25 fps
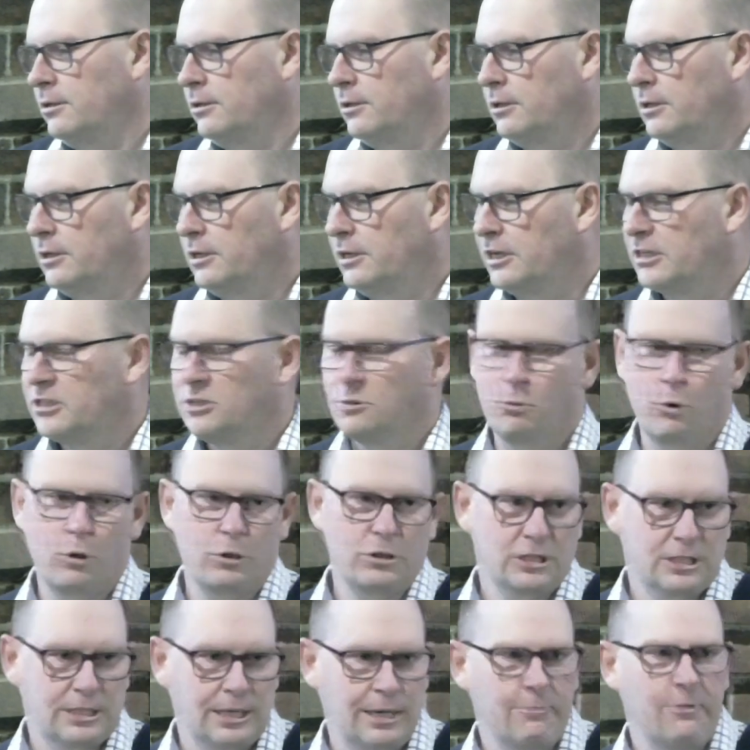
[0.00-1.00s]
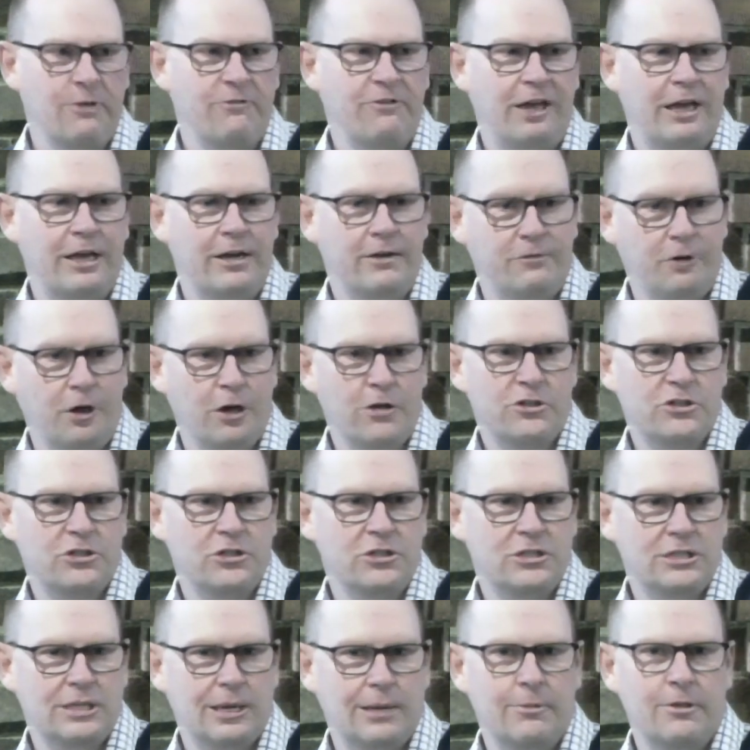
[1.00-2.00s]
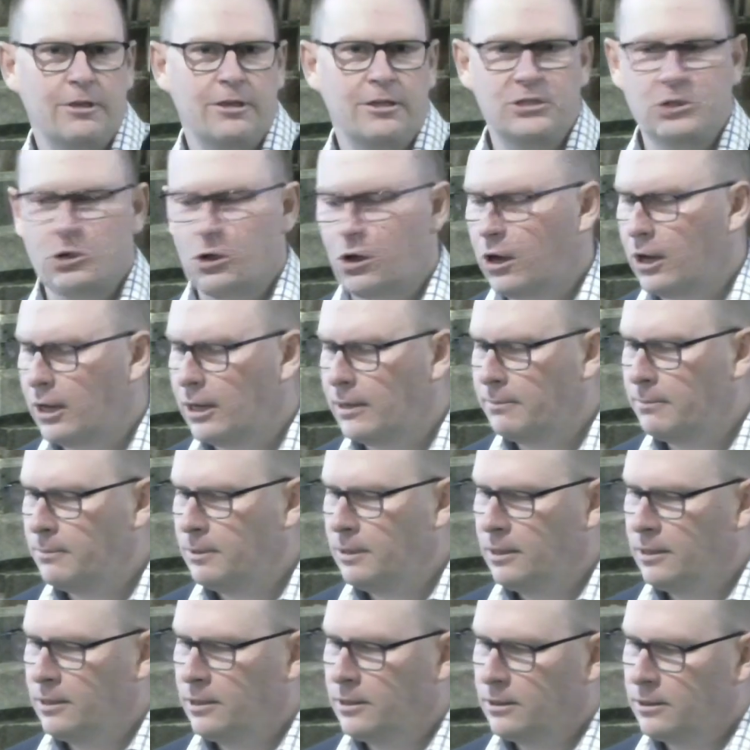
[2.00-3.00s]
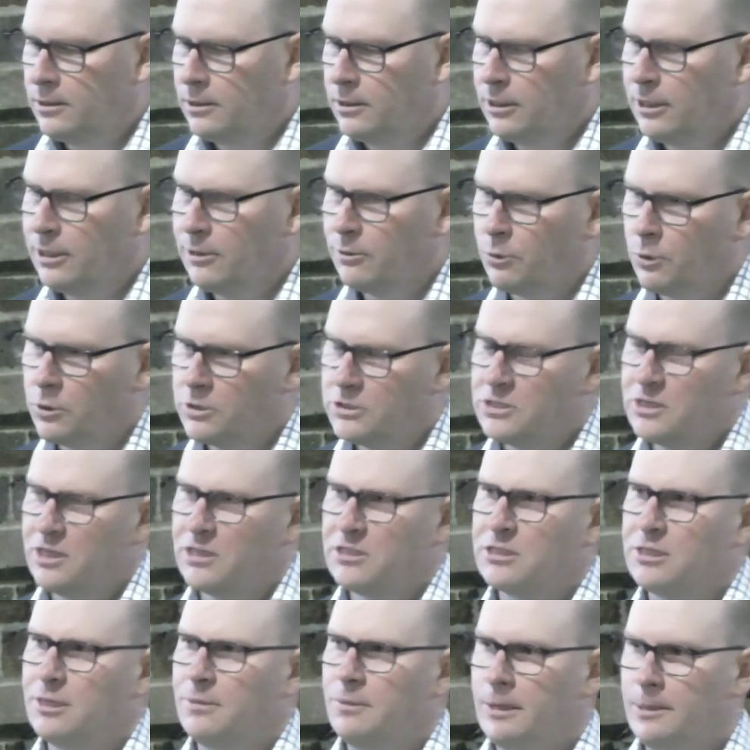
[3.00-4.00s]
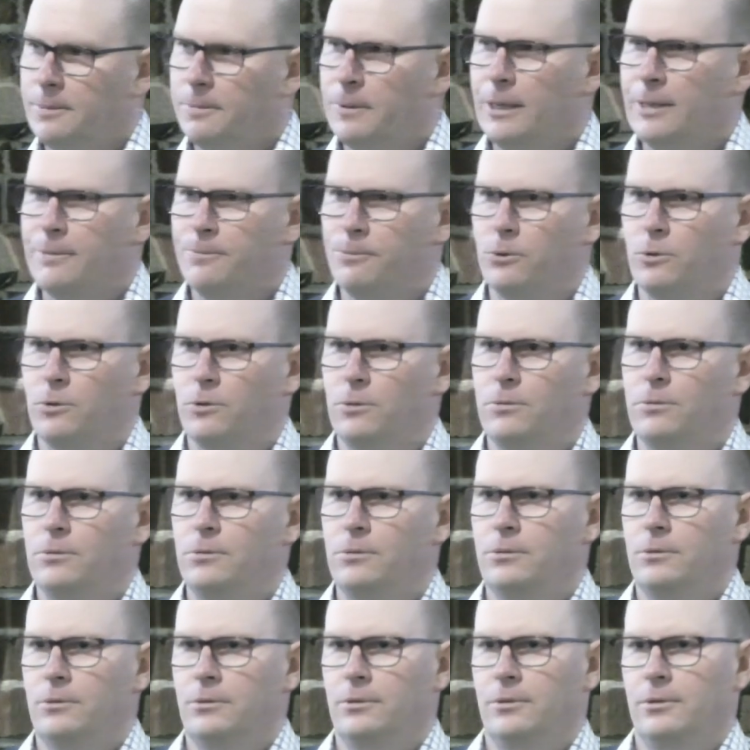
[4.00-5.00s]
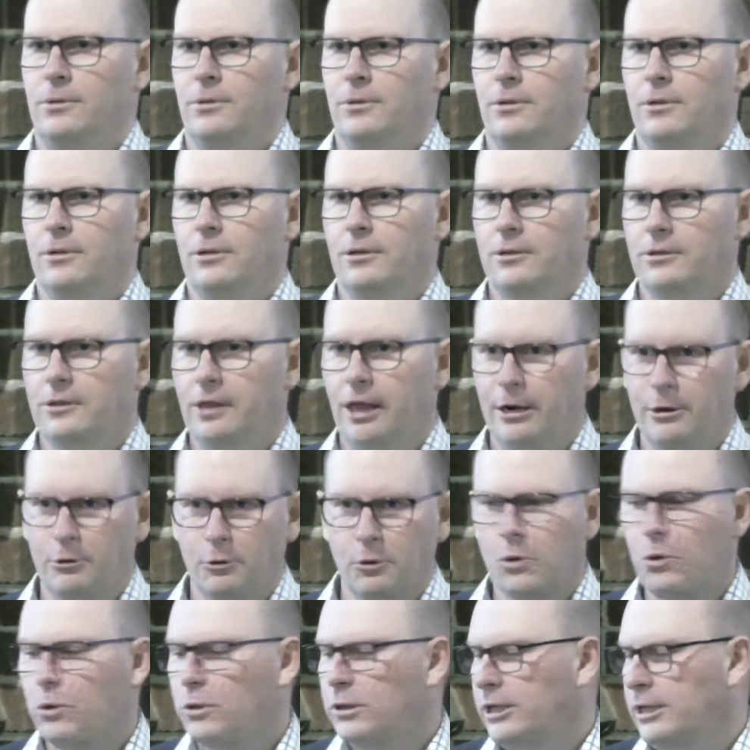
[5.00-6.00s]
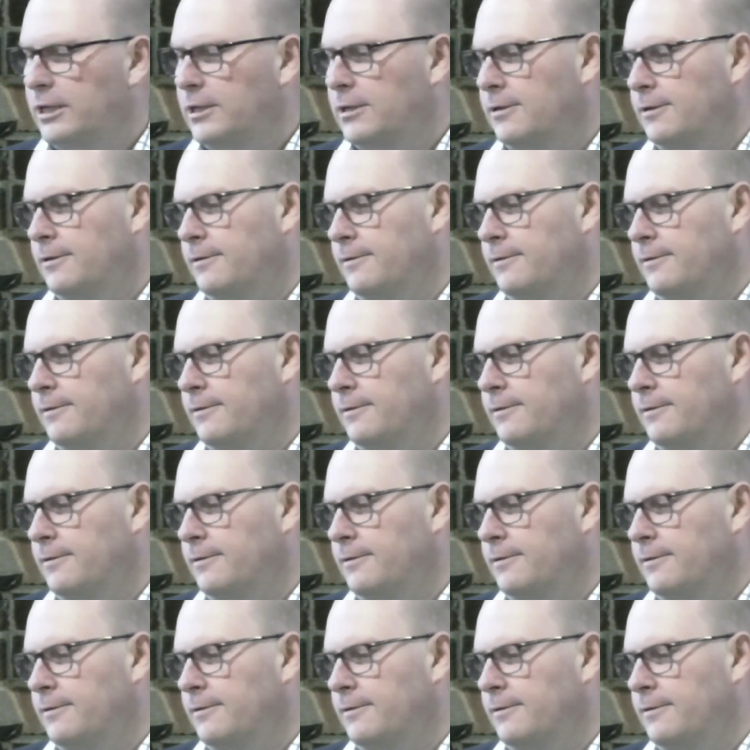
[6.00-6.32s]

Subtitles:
He doesn't want some of our devotion some of the time. He wants us to be people that are all in.